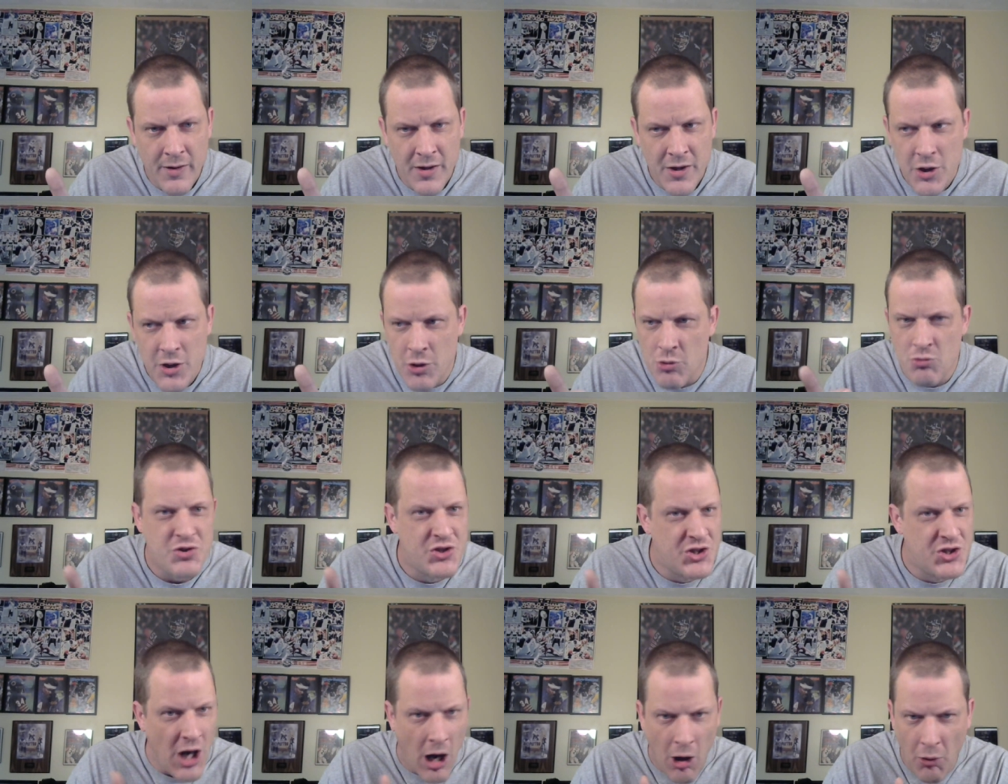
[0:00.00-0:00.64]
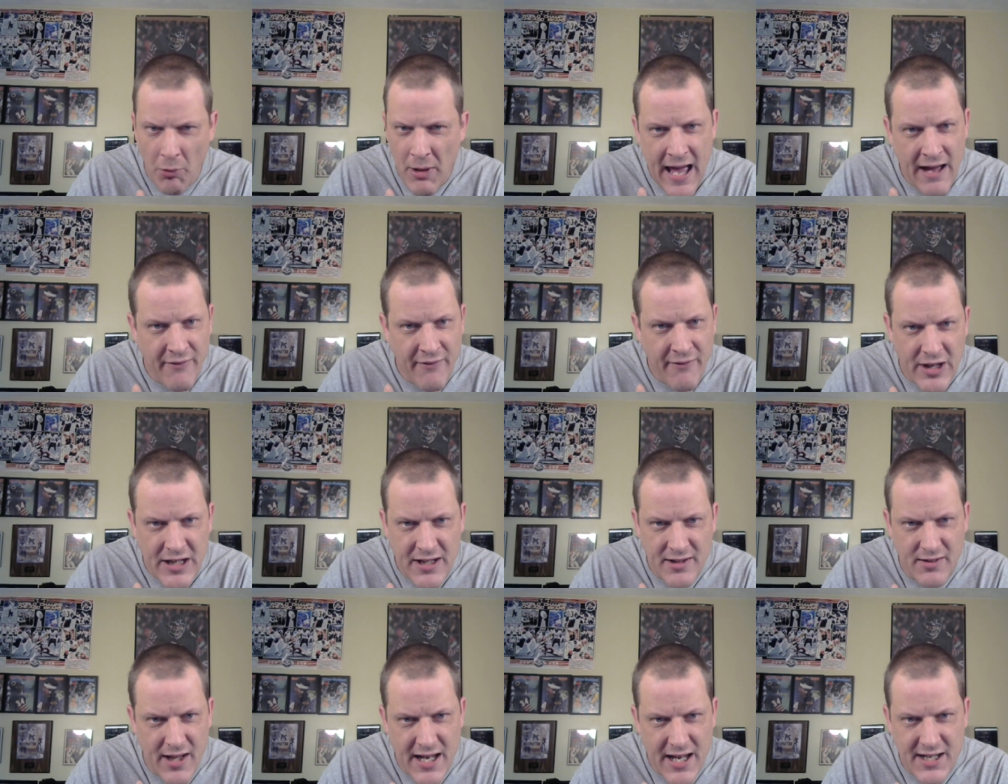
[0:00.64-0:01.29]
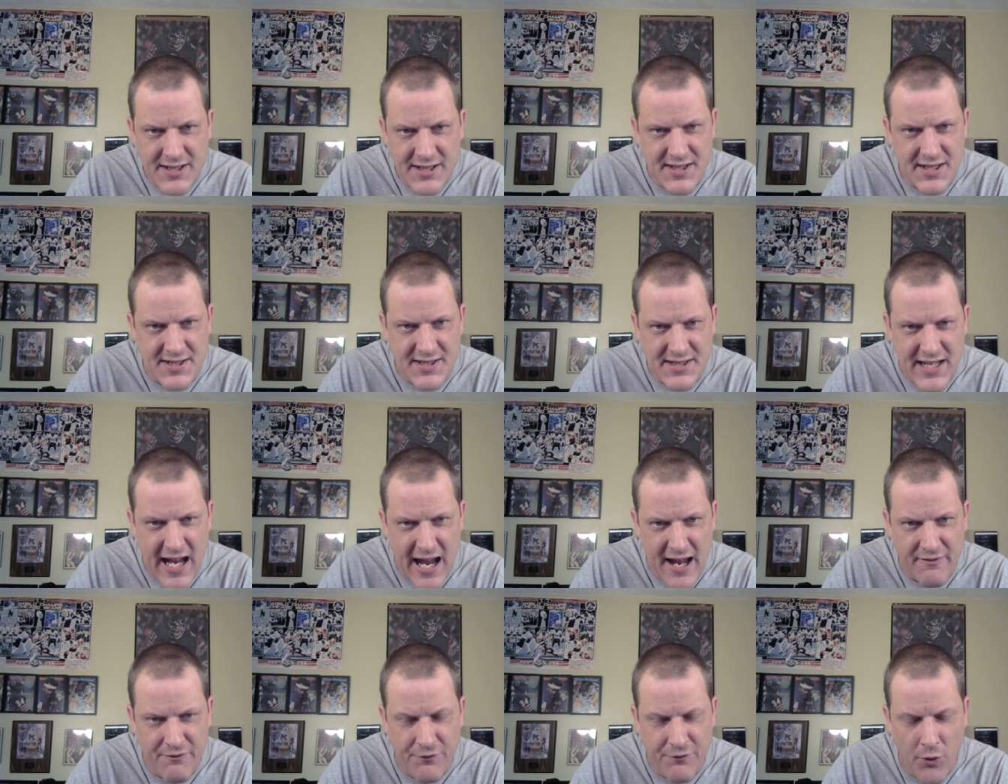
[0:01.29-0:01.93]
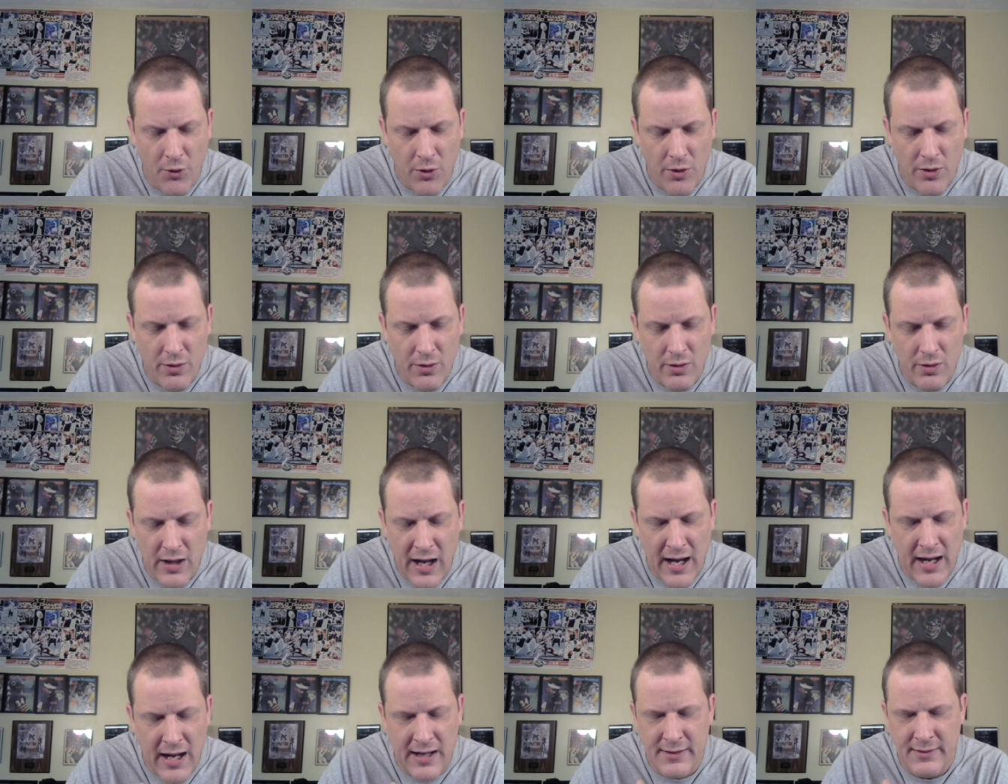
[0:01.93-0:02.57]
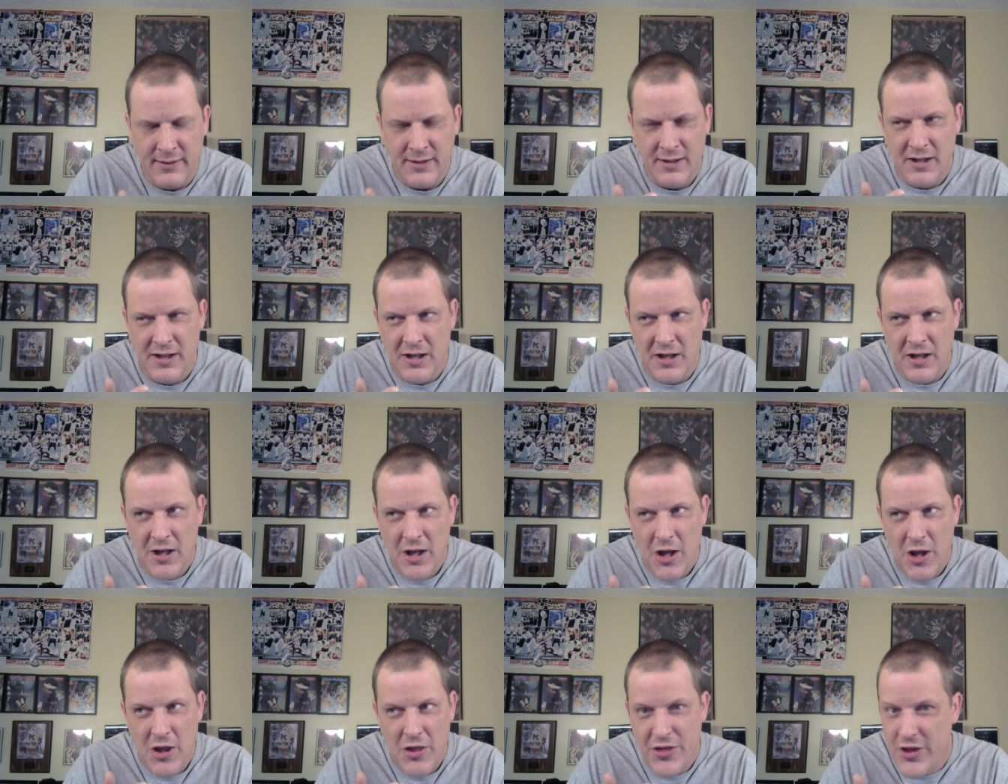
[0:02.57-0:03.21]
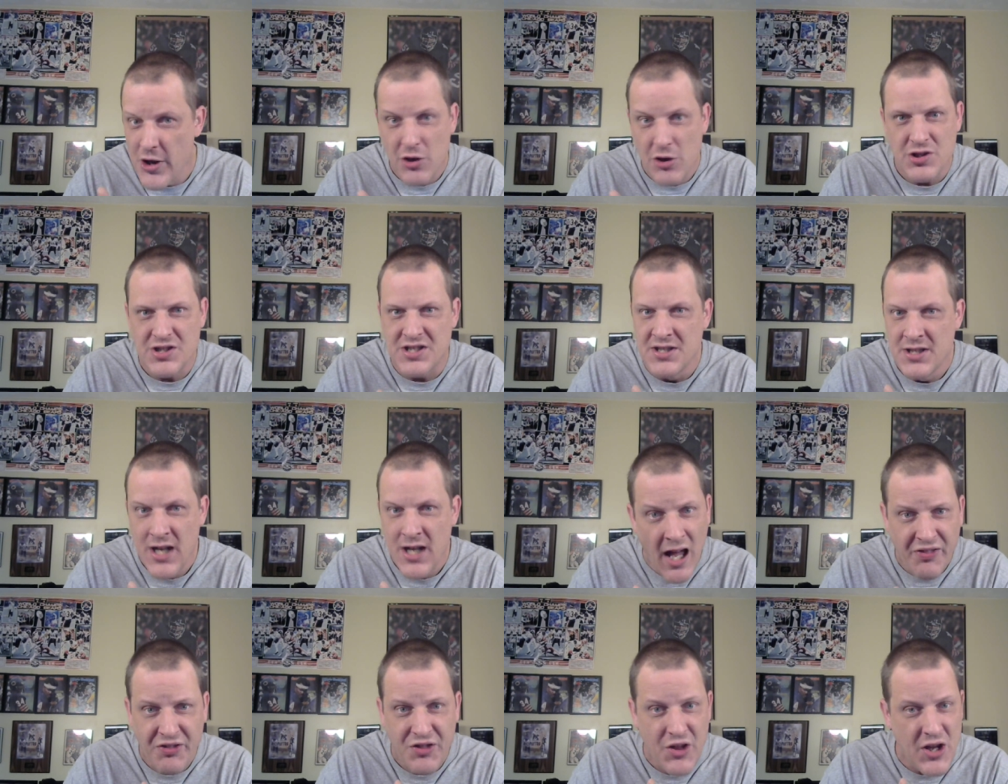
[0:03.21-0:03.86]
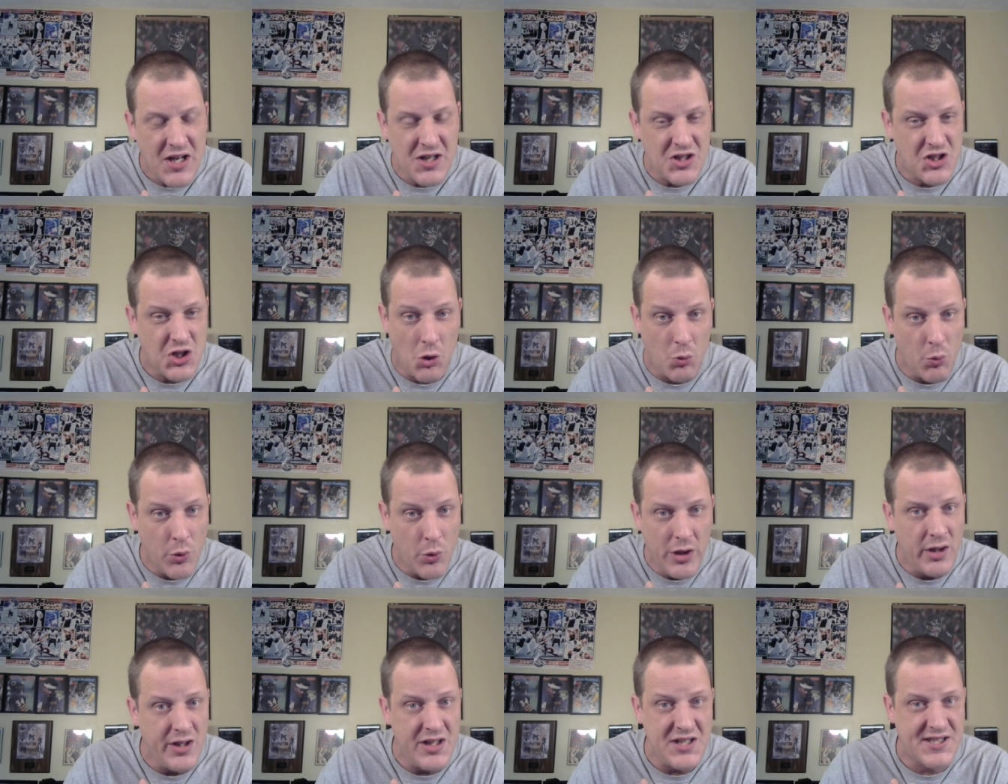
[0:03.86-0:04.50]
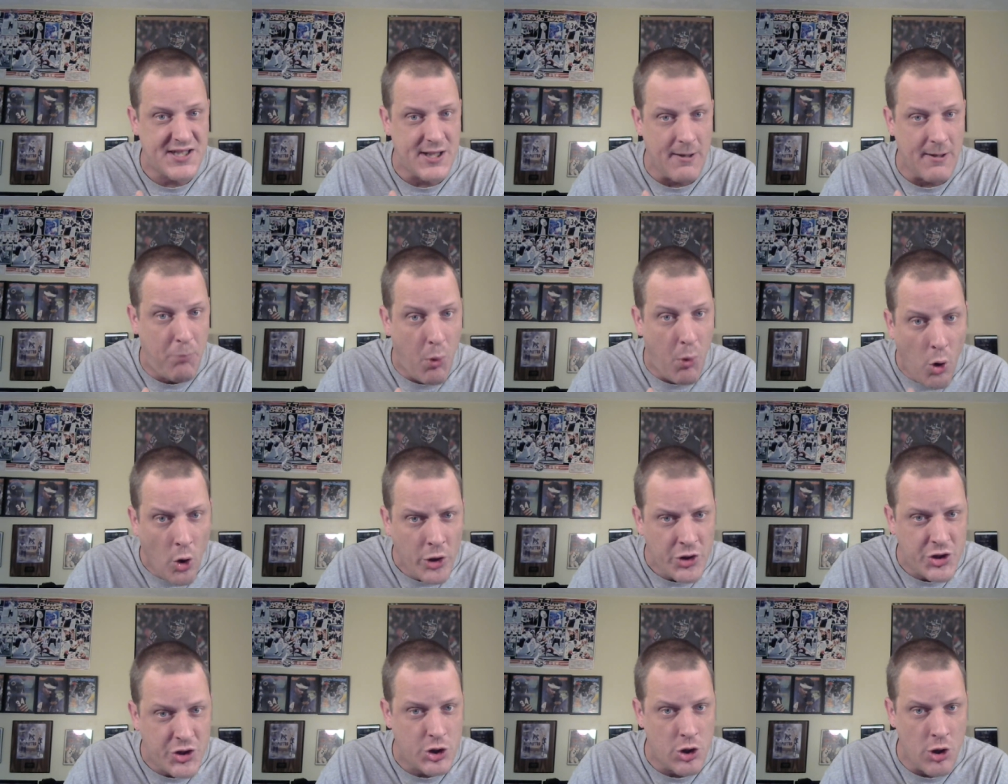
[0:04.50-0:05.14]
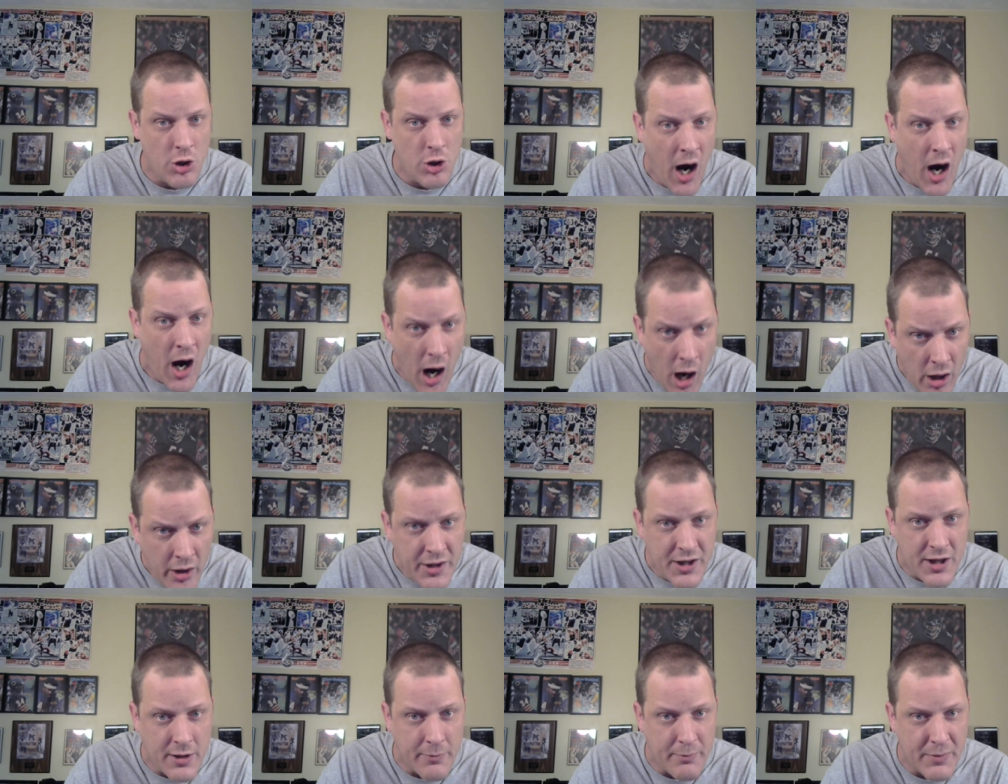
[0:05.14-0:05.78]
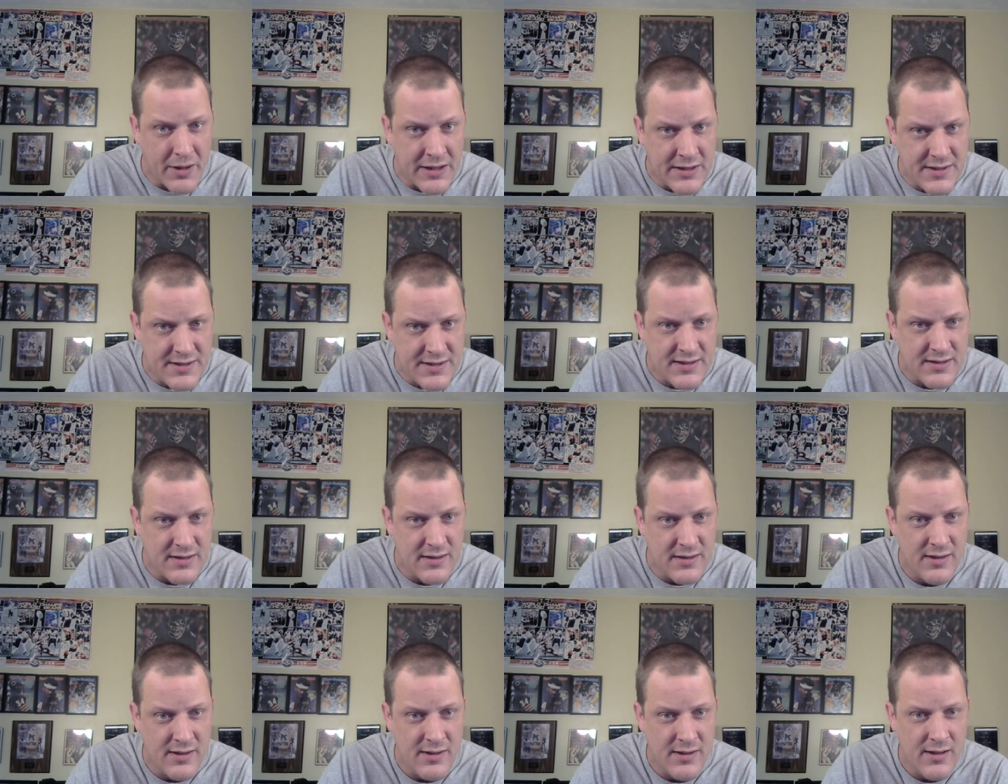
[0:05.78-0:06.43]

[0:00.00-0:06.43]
You don't have any legs to stand for on. There's nothing to really support your arguments.